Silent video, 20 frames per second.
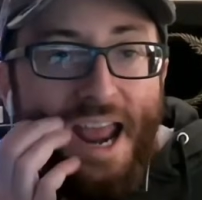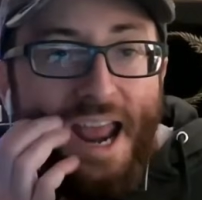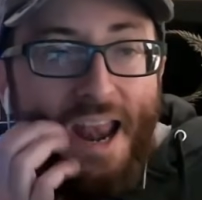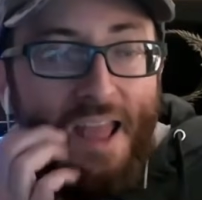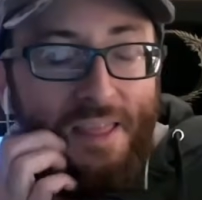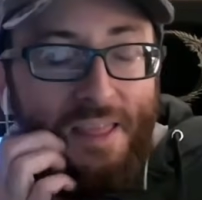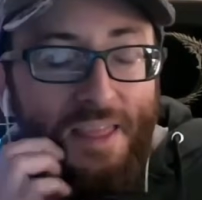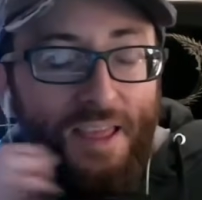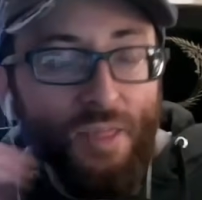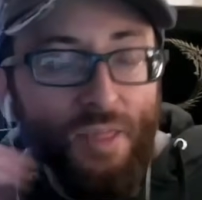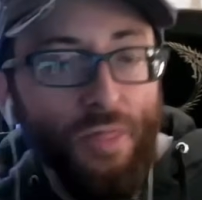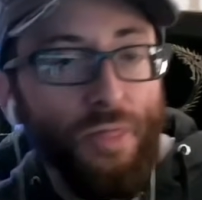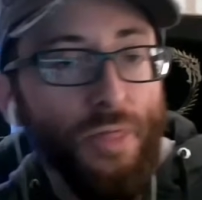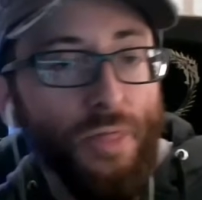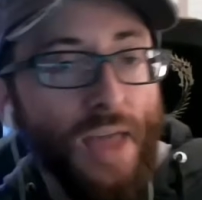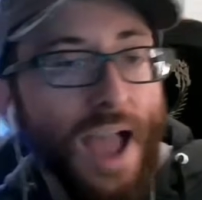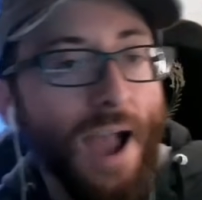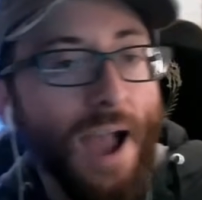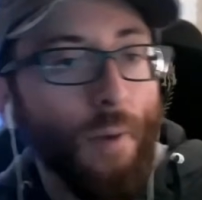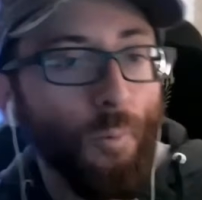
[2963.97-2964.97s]
and I think
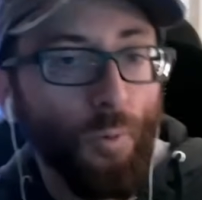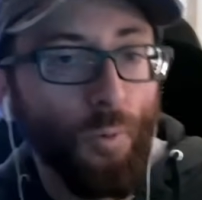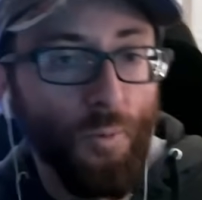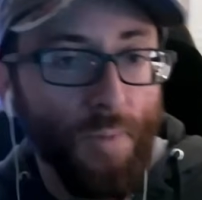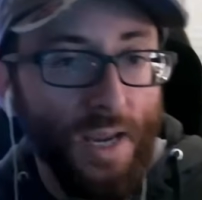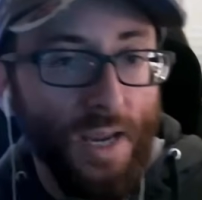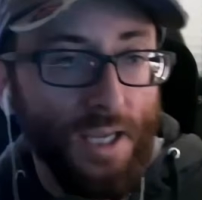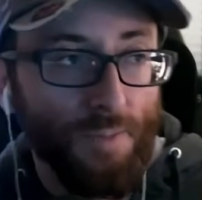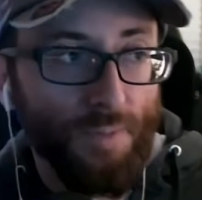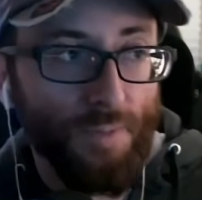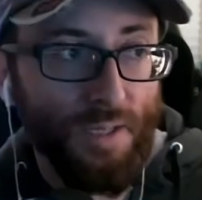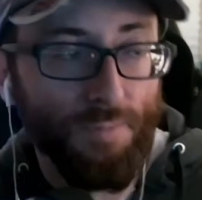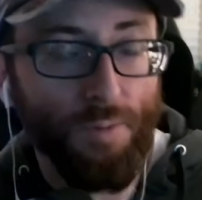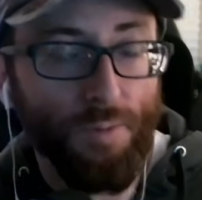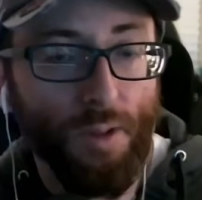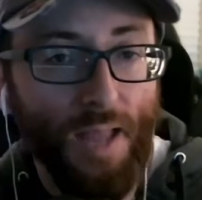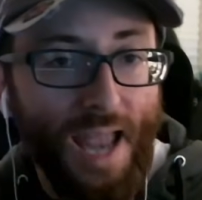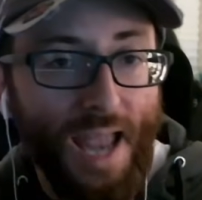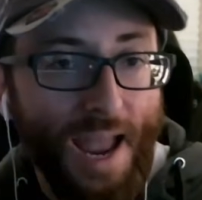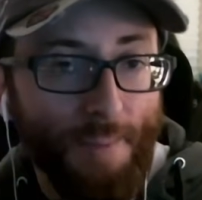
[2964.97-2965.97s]
that will make
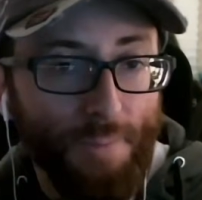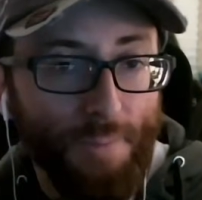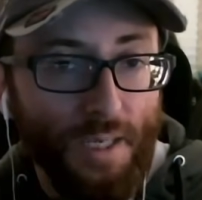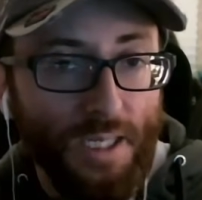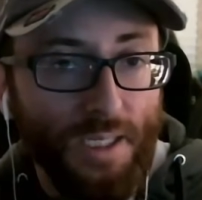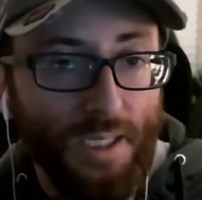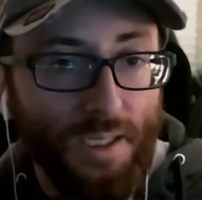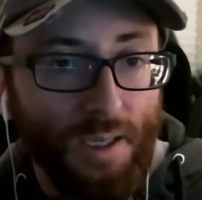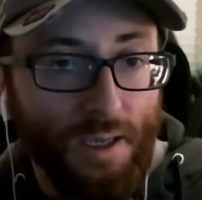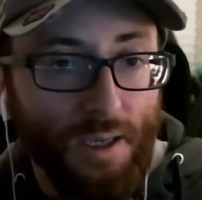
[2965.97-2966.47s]
people happy.